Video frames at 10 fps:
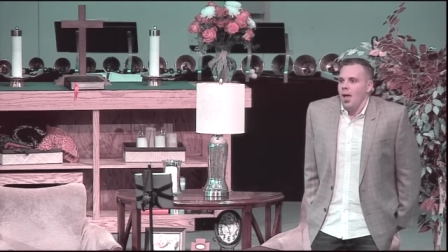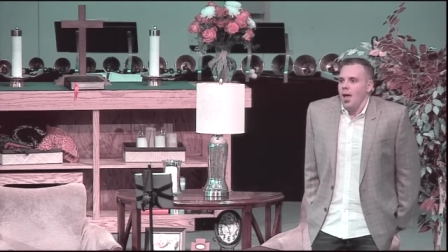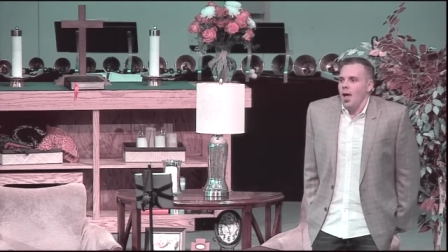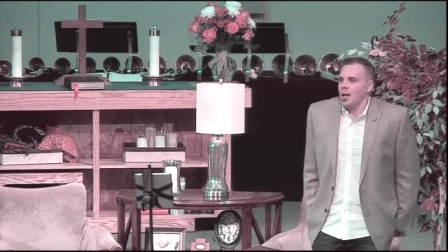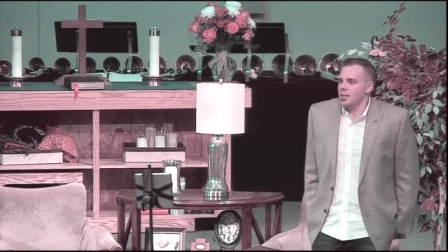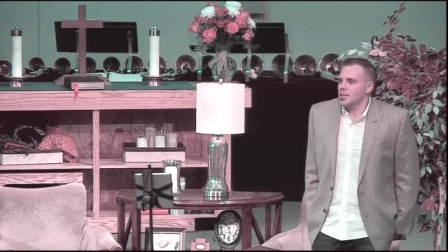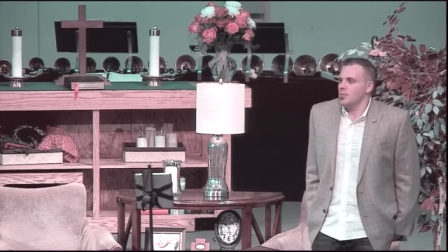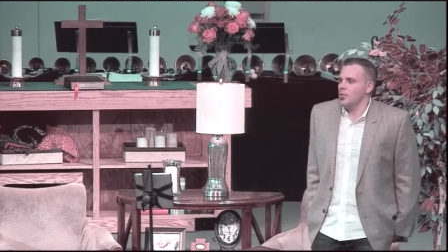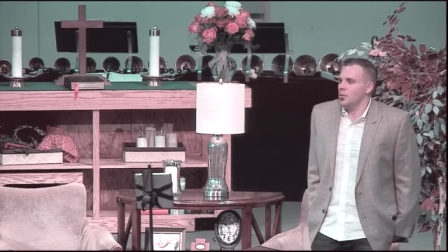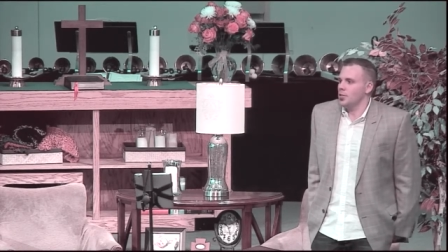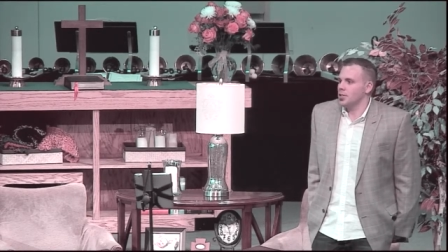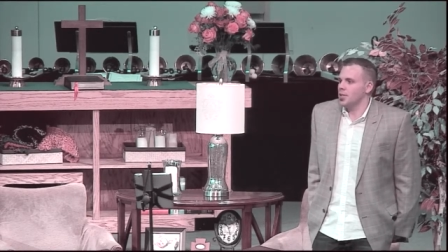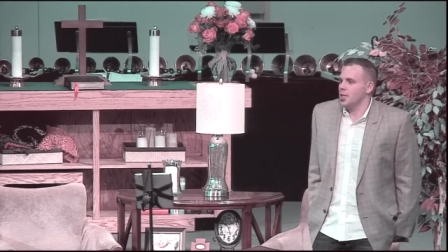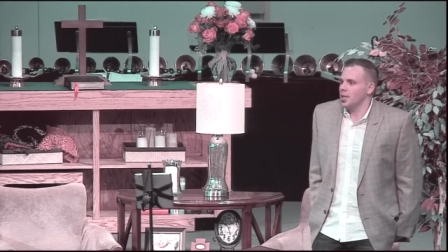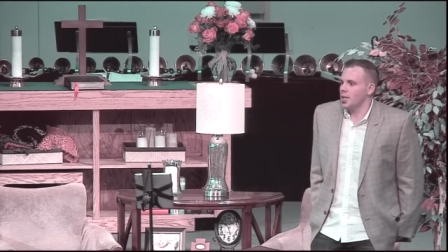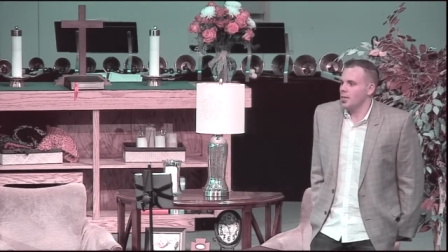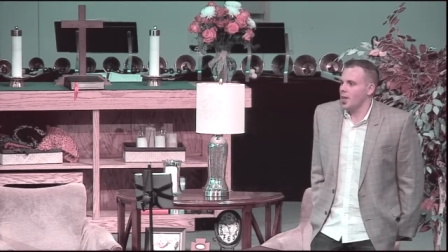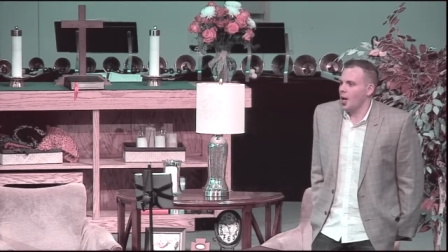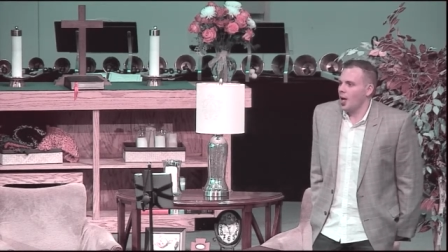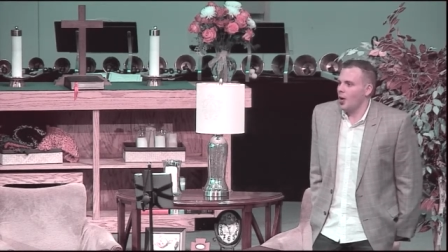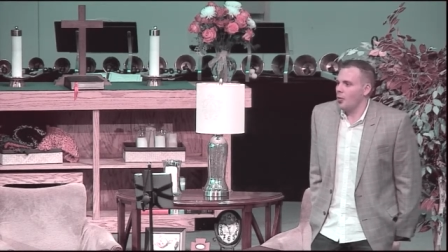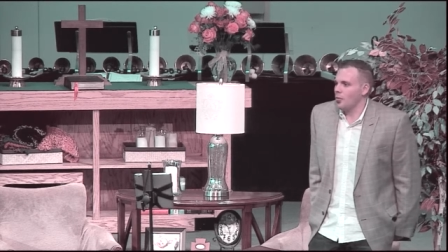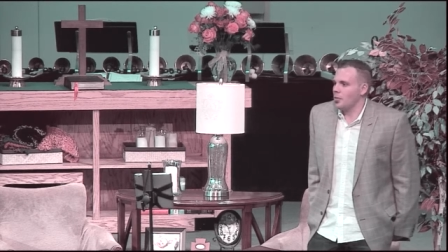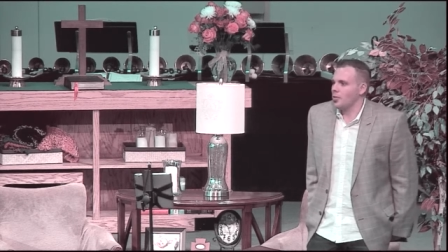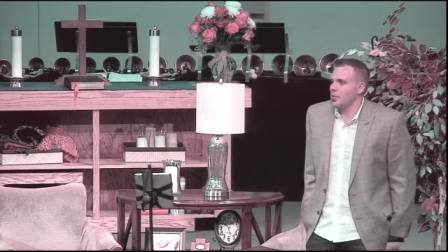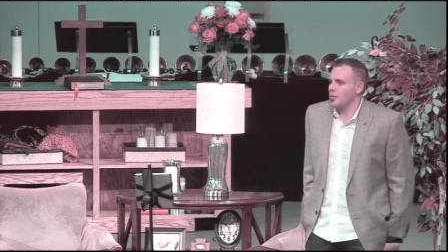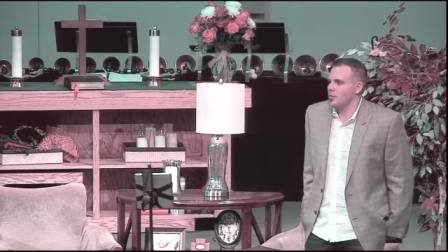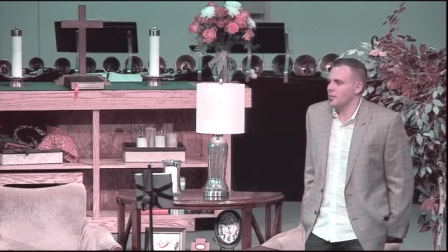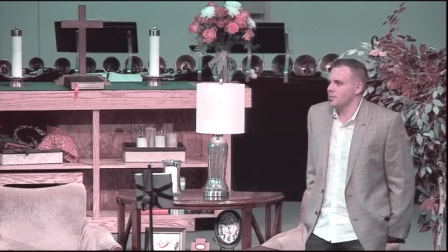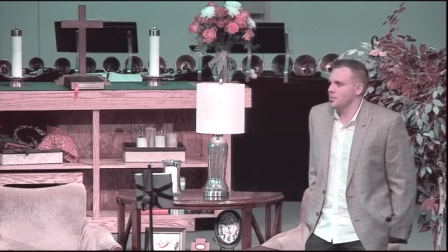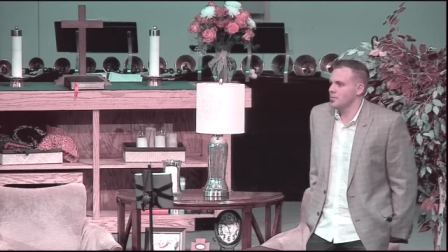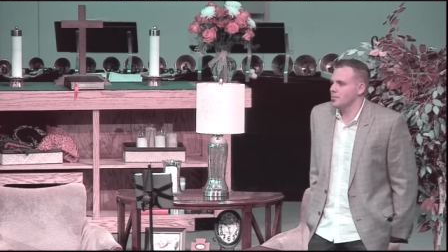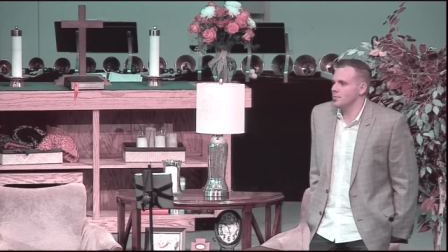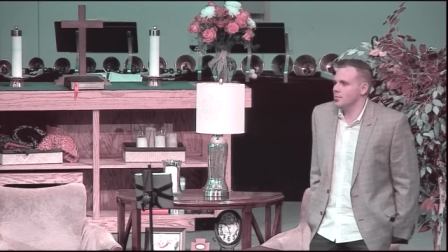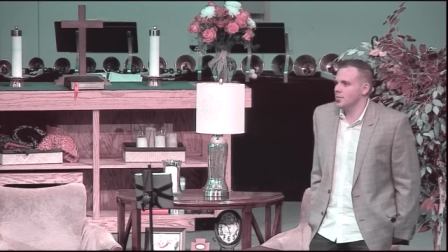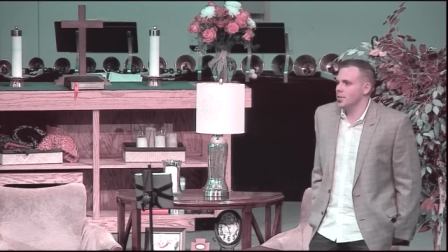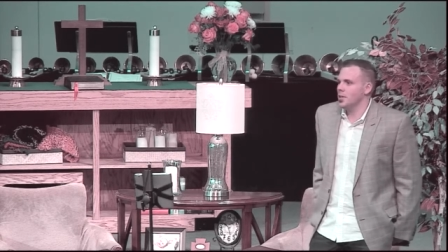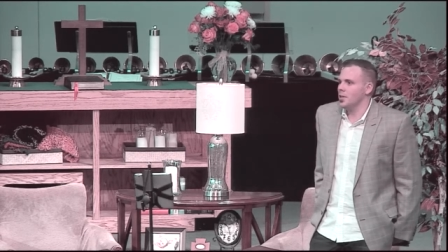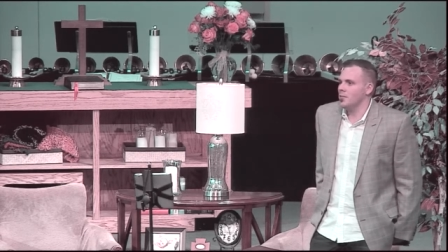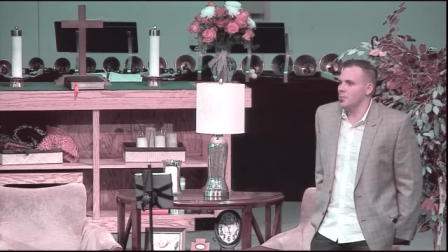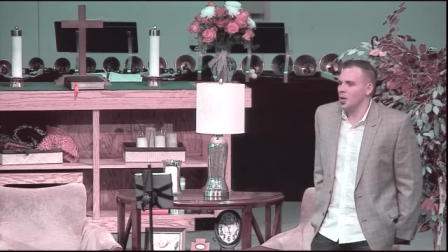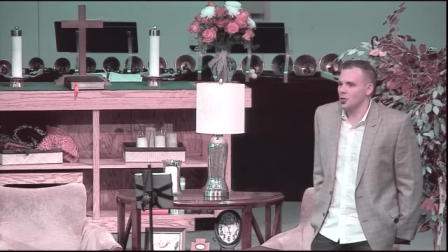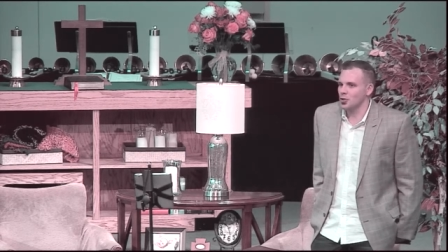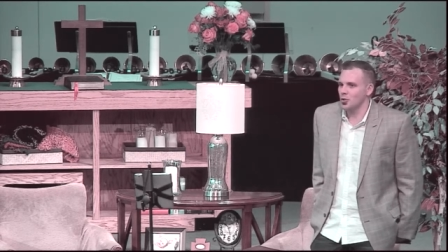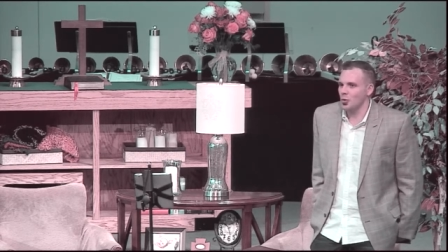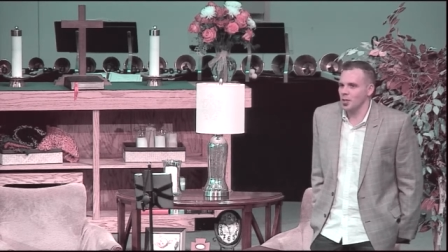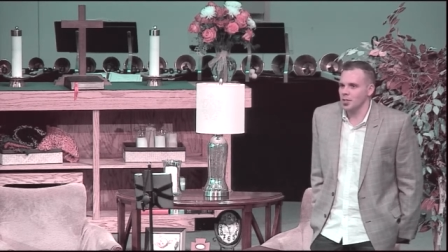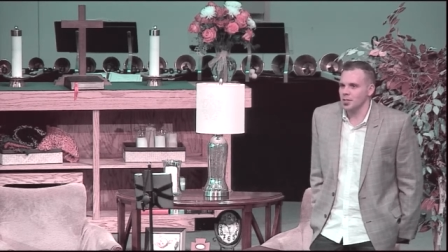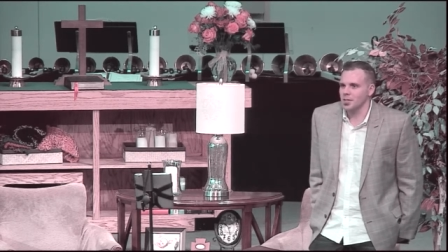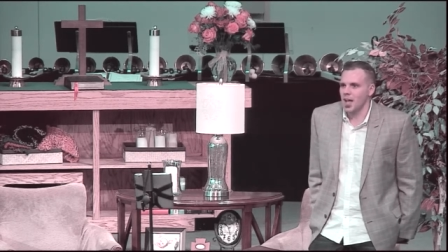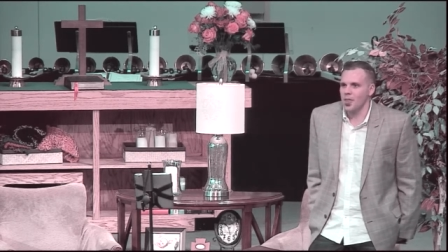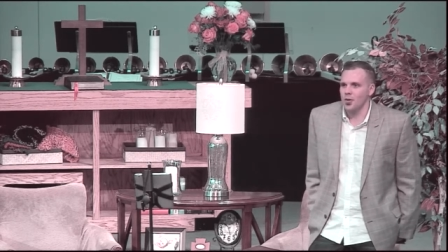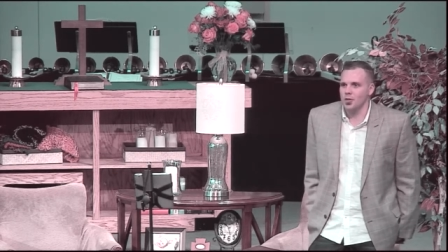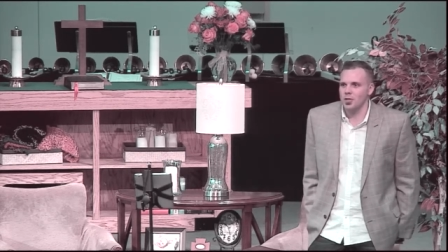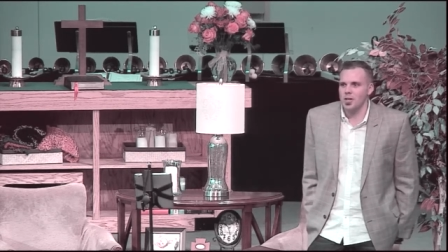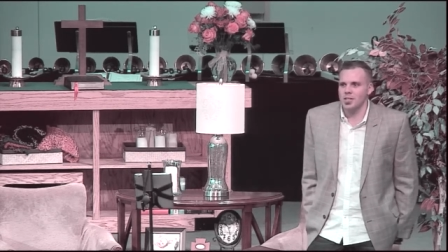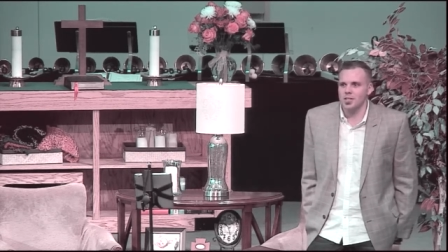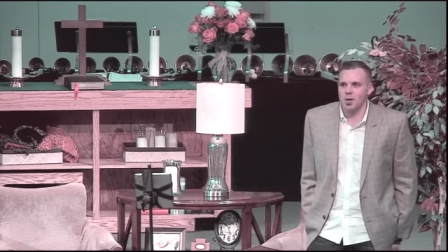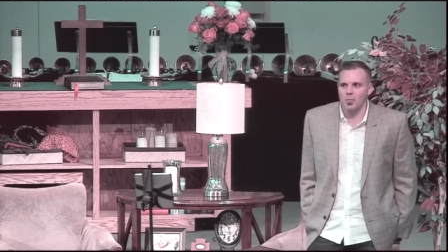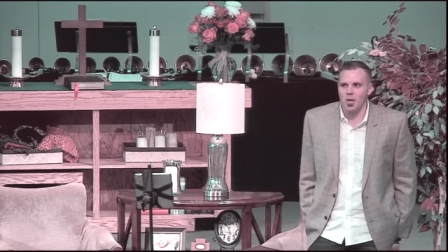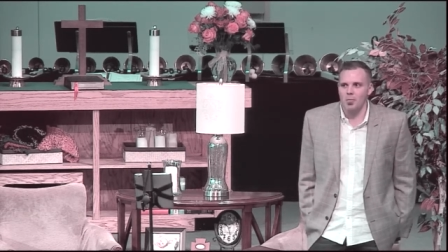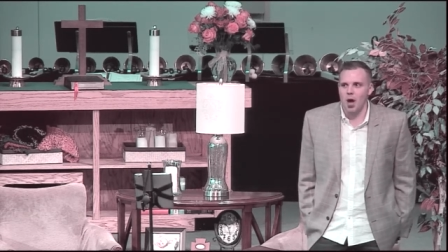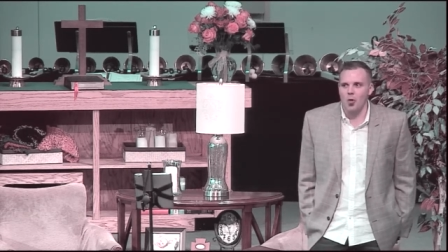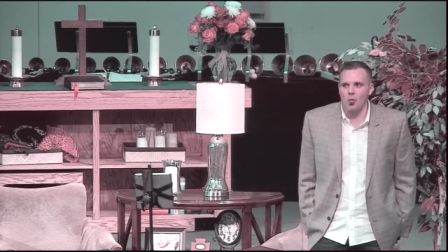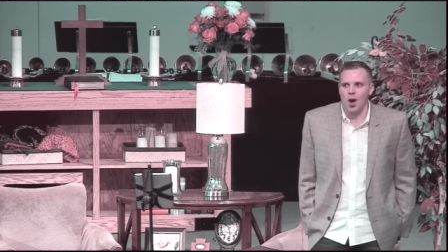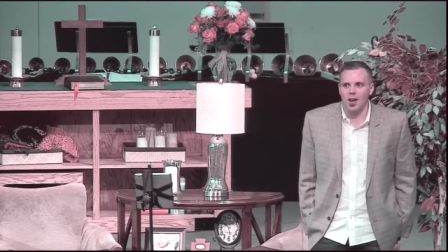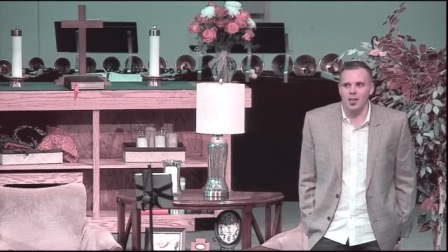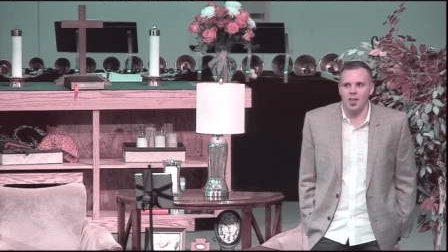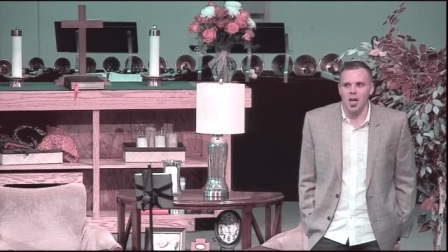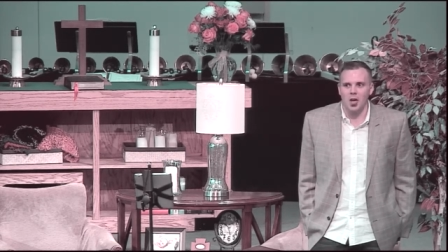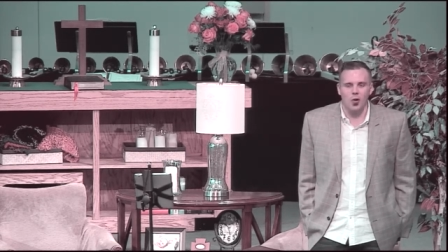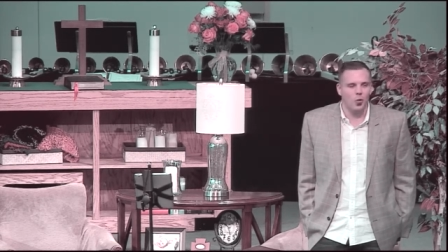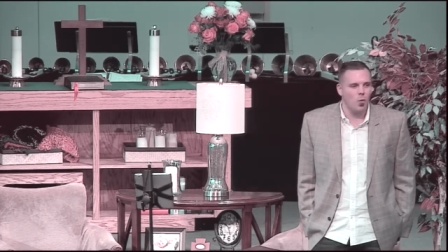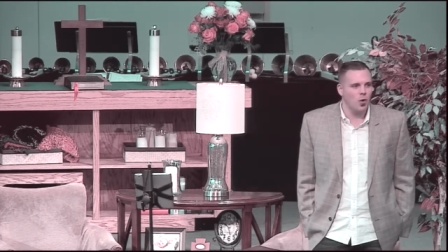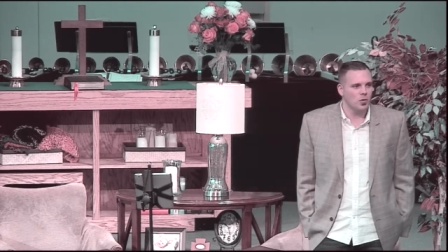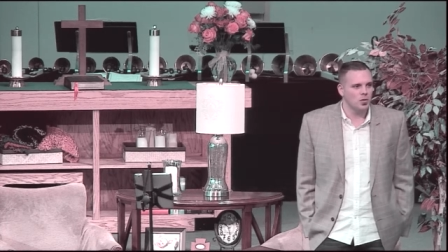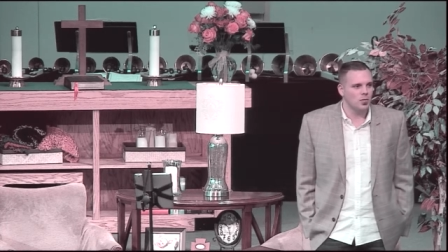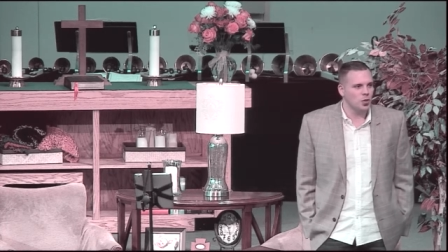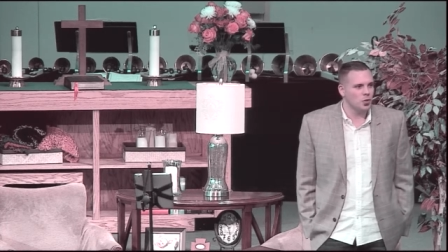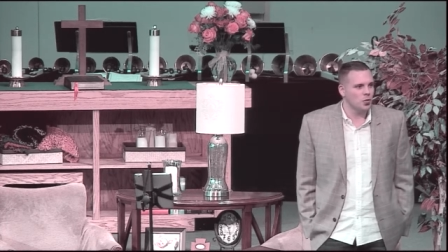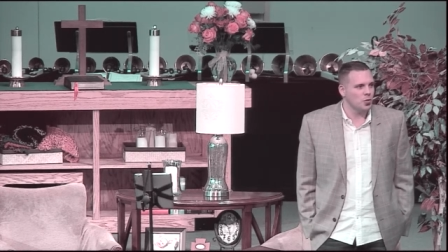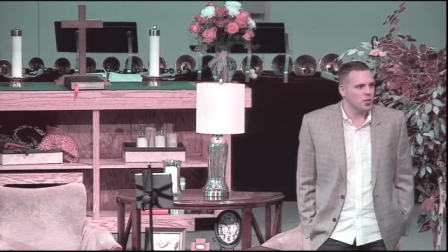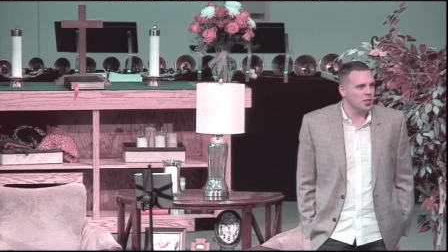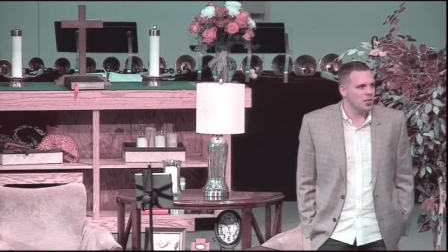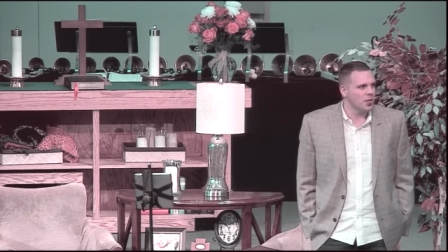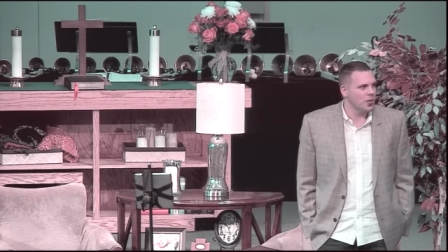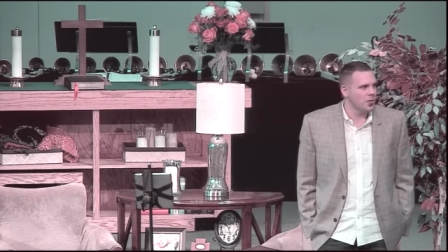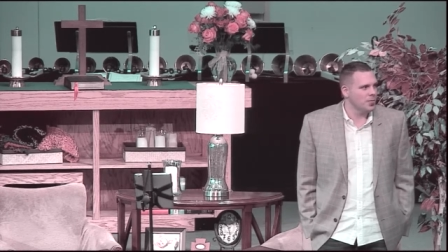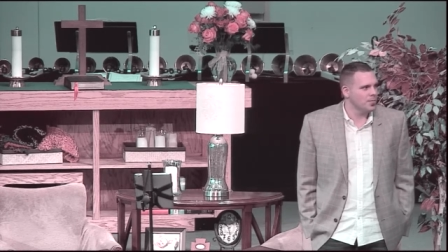And some of you just need to get that out to live better stories. And there's just something about writing that on the walls of a church, isn't there?